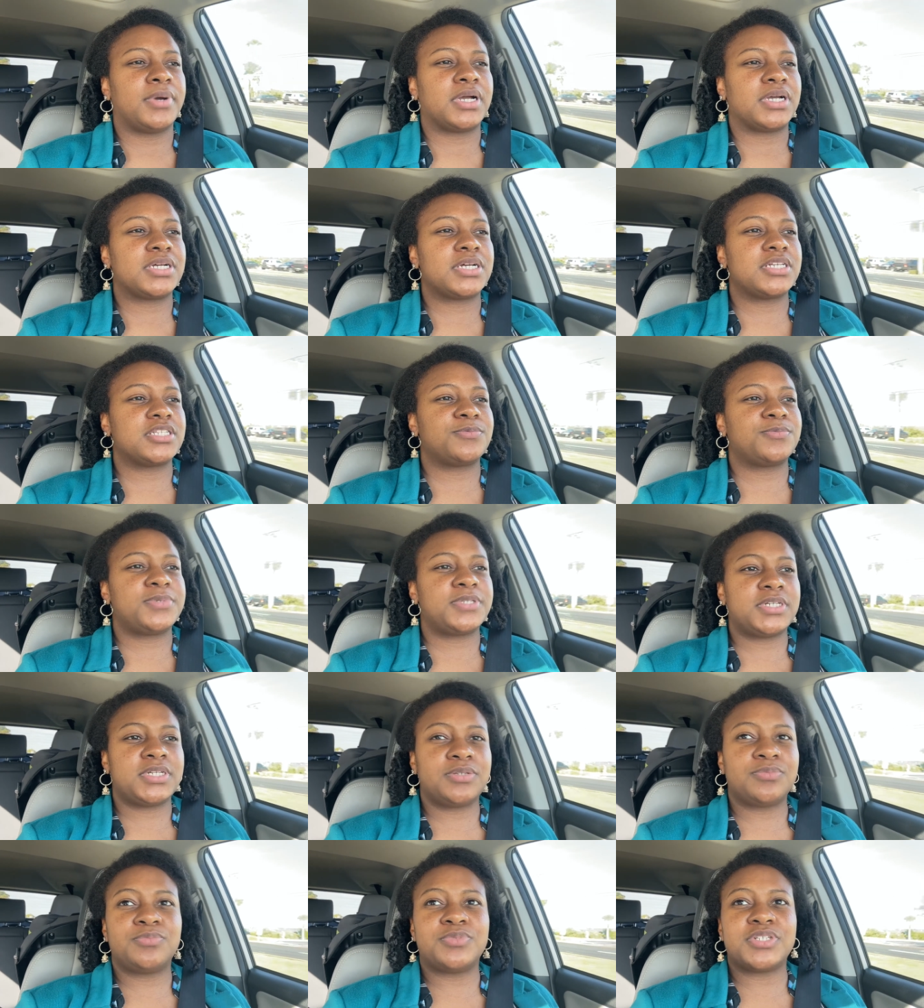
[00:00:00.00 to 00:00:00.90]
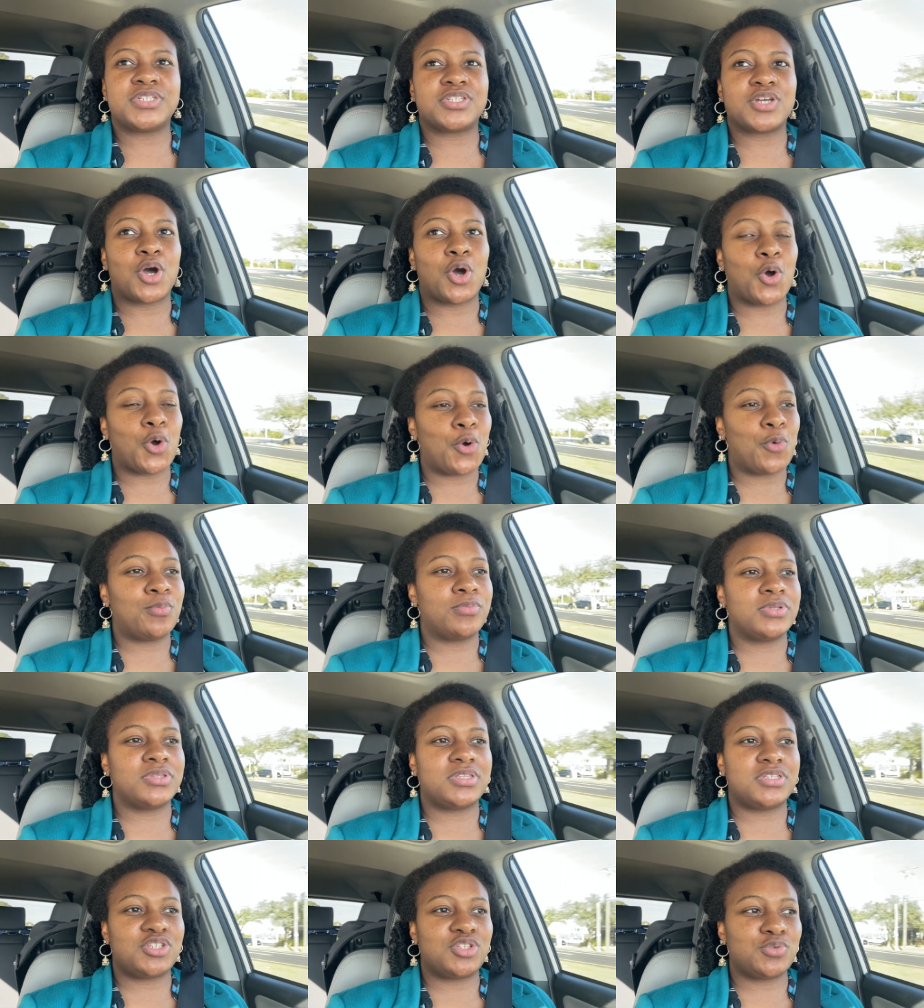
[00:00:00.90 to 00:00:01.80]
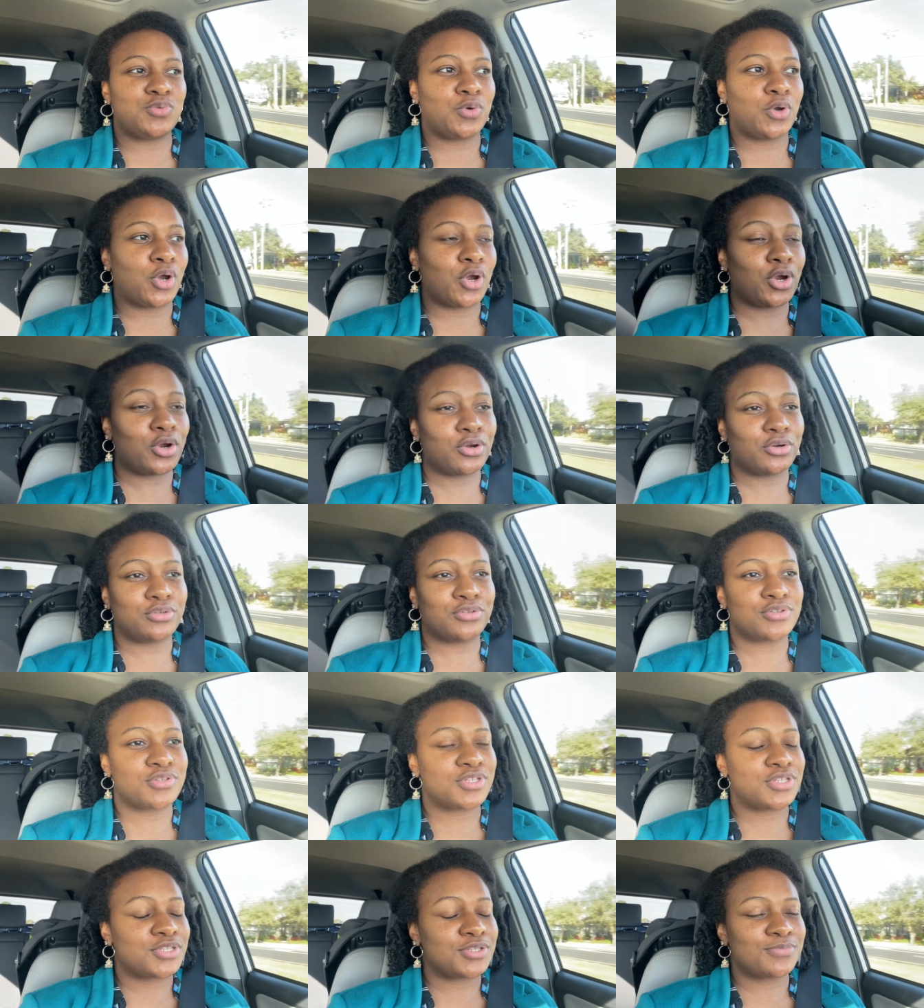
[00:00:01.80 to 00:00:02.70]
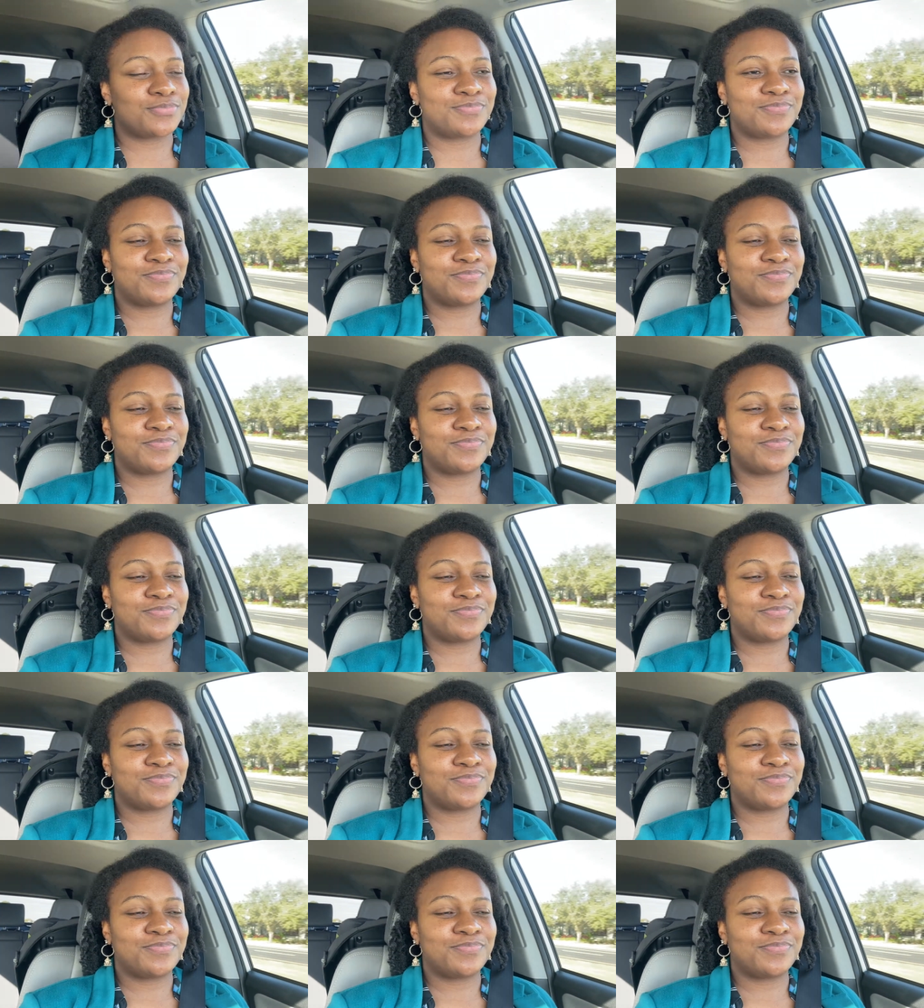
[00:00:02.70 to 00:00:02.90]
husband was home with the two girls.